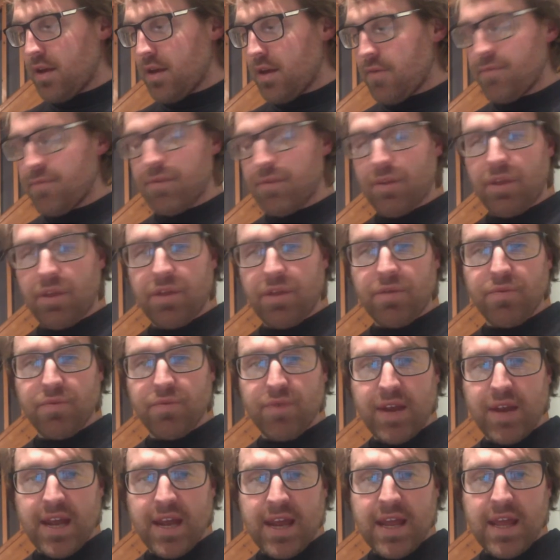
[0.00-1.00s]
for
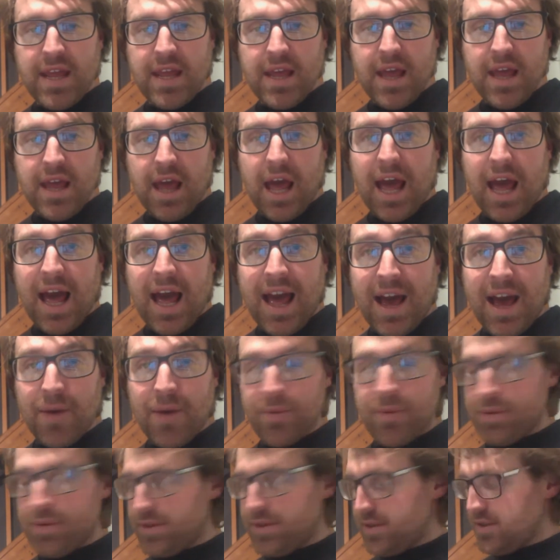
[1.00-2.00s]
3
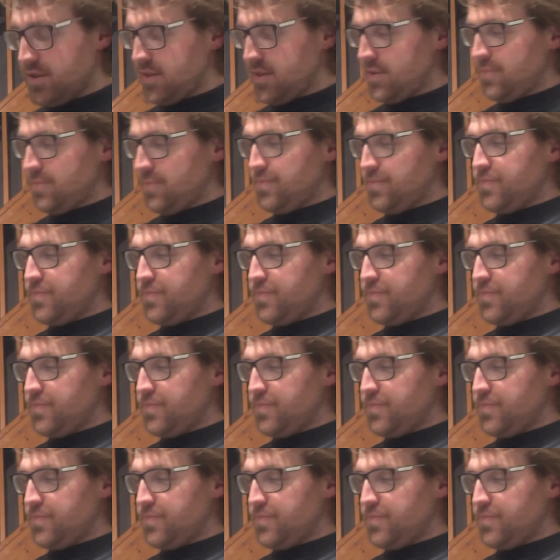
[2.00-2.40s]
hours.